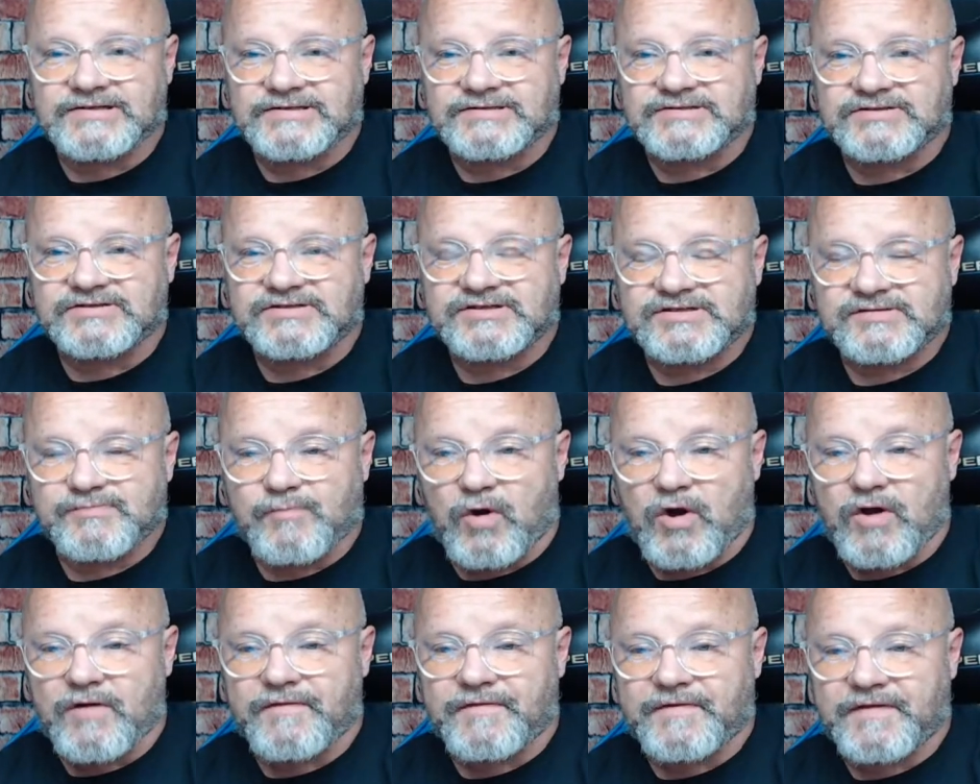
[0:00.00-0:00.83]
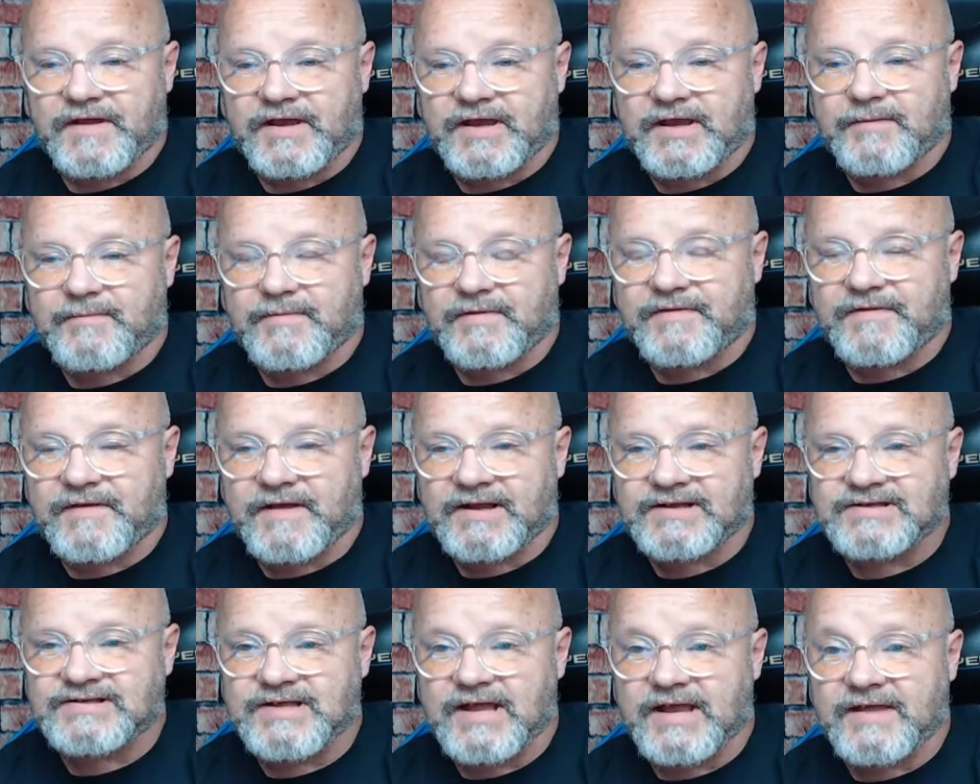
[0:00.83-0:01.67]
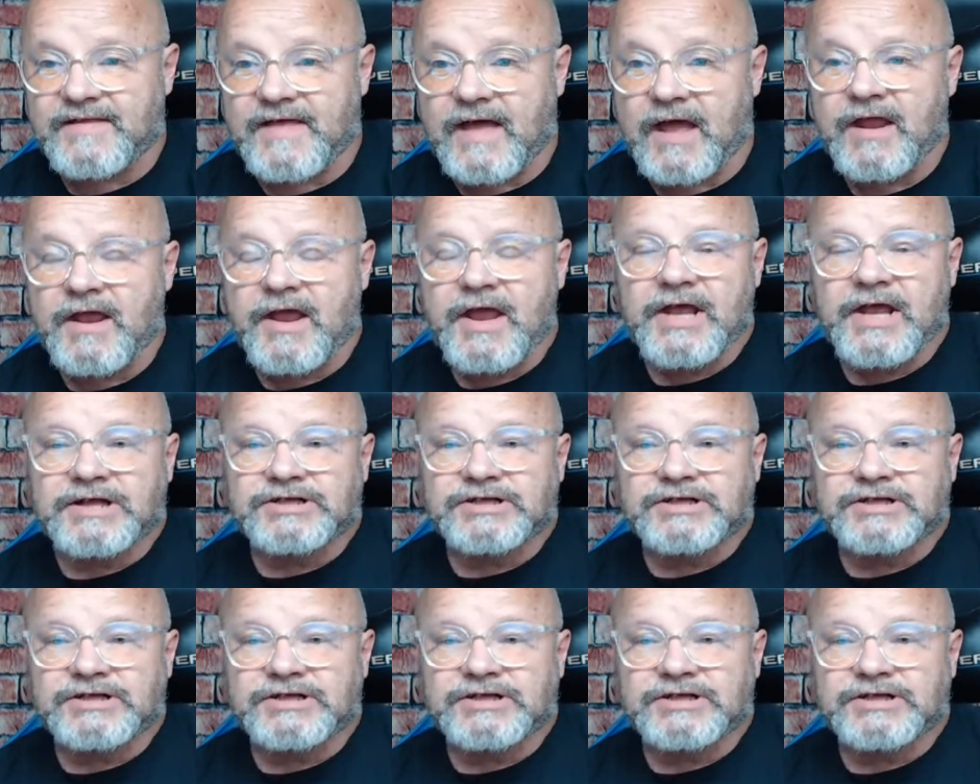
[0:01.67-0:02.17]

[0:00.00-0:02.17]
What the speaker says: and the Smart Theme and things like that.